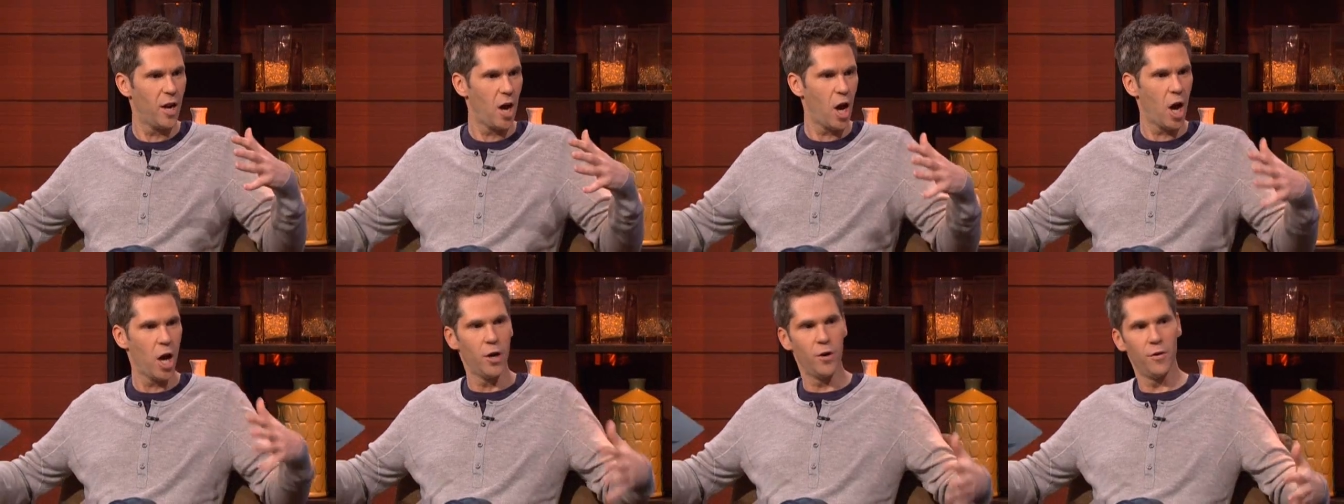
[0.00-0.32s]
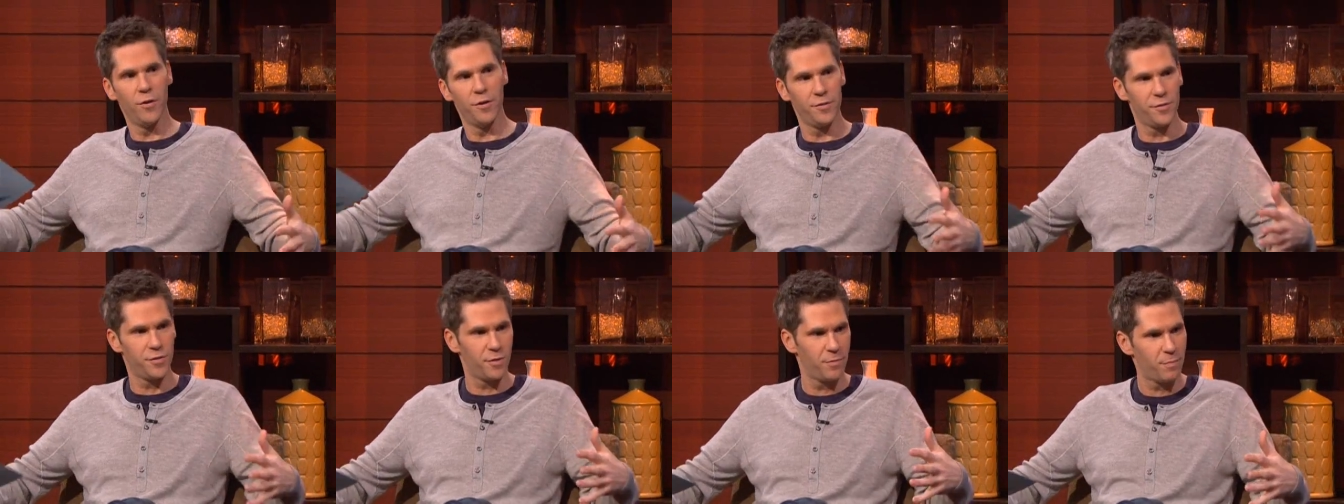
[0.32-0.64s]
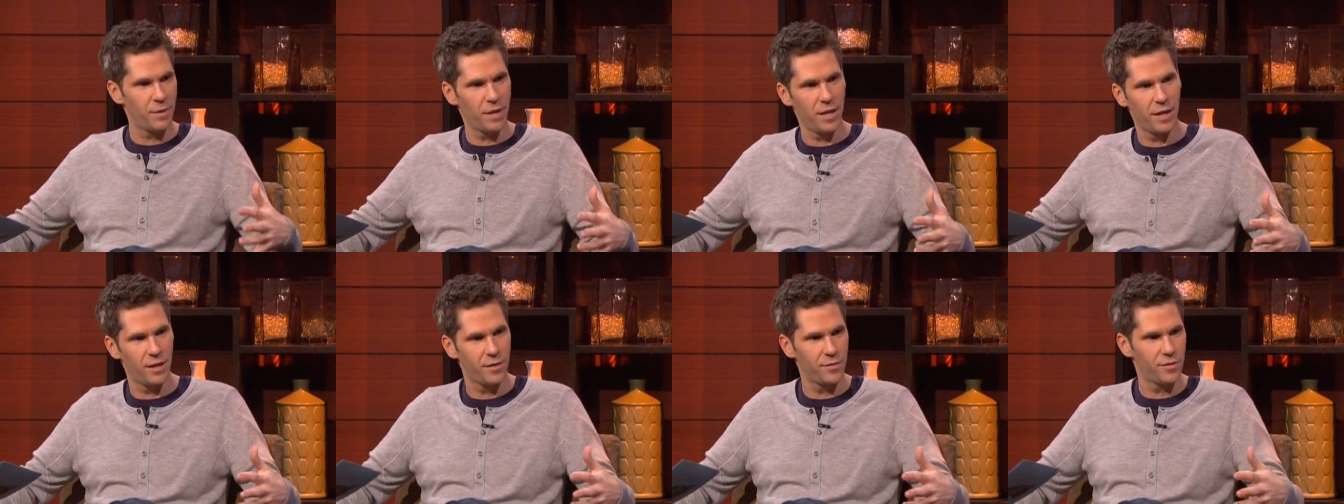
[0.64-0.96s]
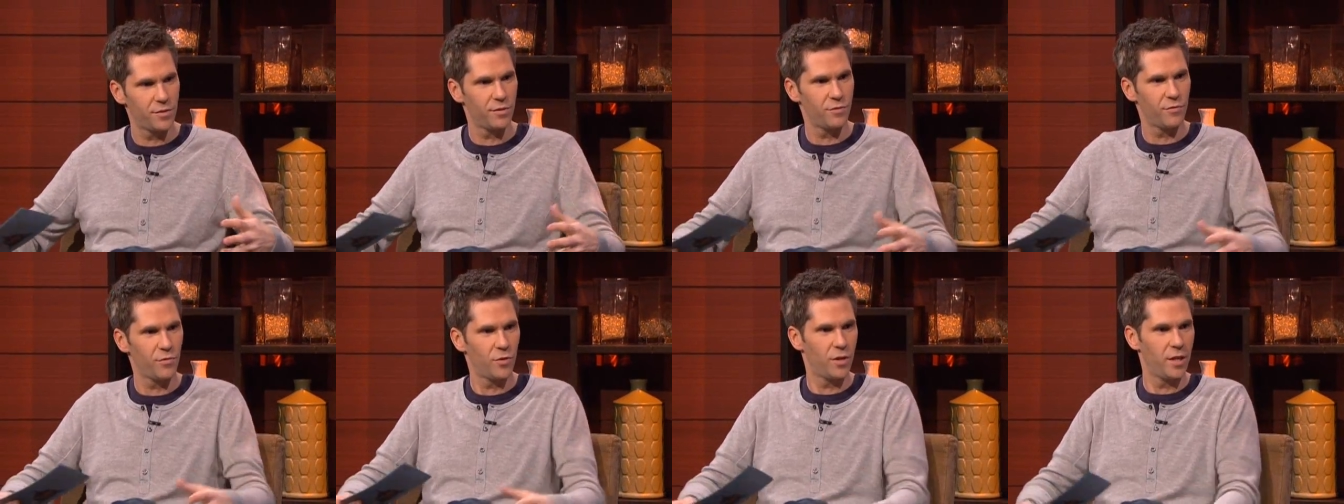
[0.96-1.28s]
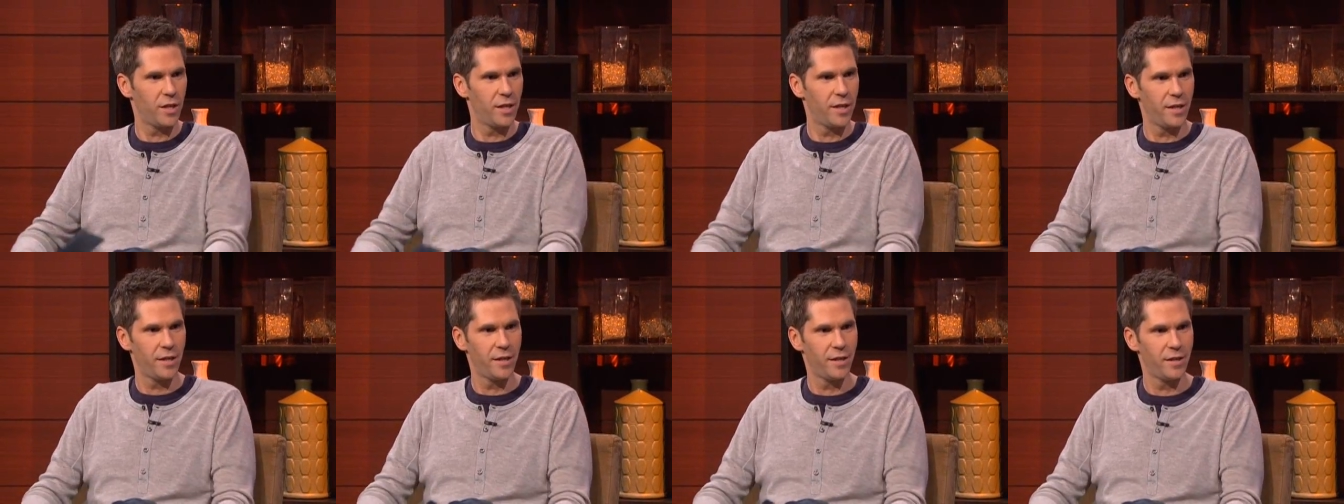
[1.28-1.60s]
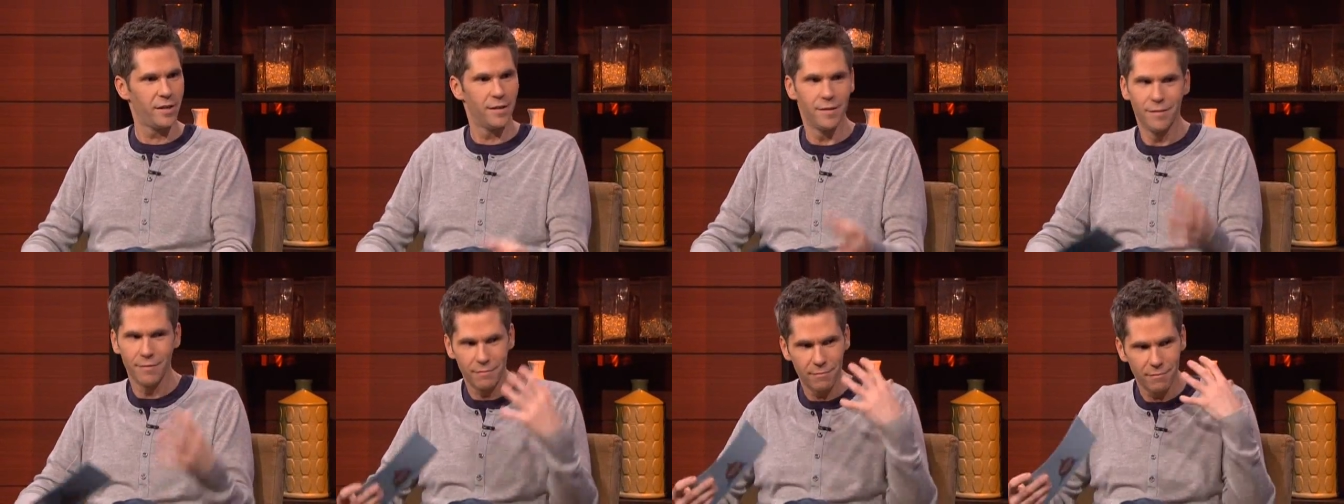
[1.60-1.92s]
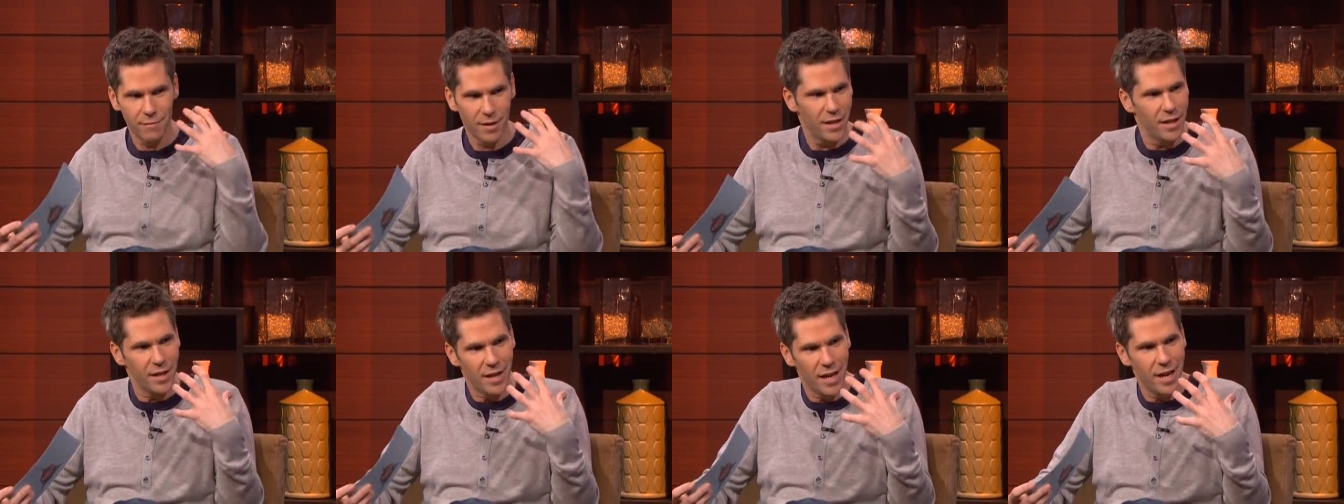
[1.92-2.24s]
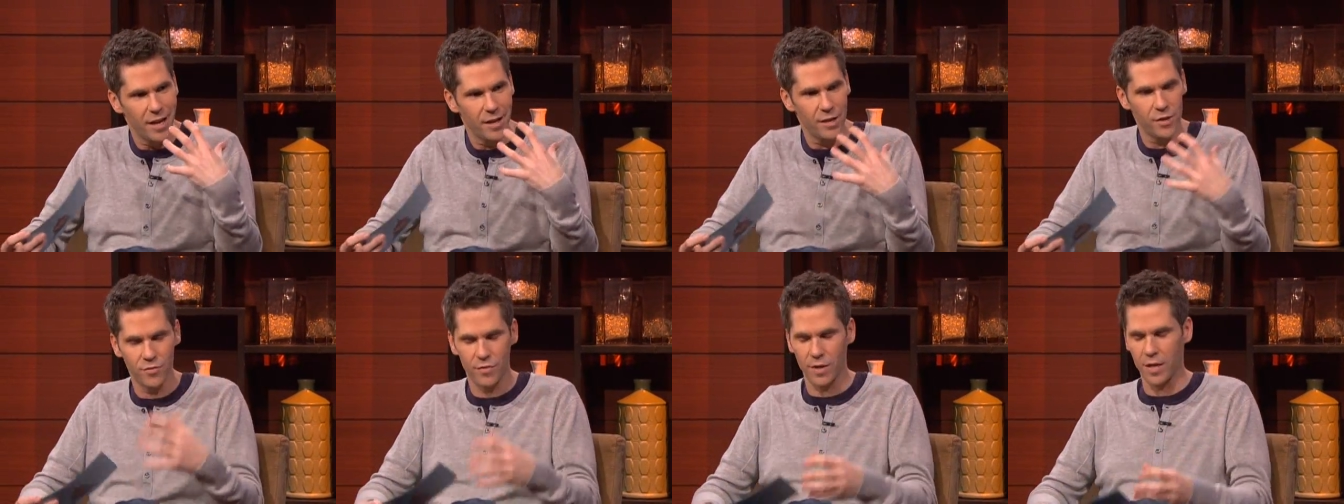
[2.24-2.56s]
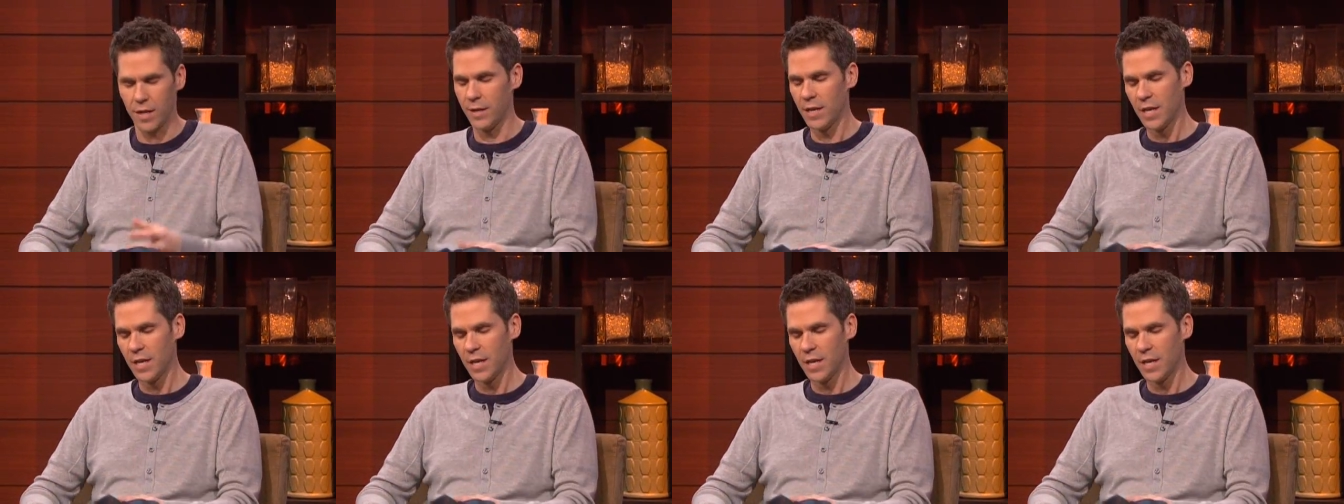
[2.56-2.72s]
hundreds of pounds of weight and age.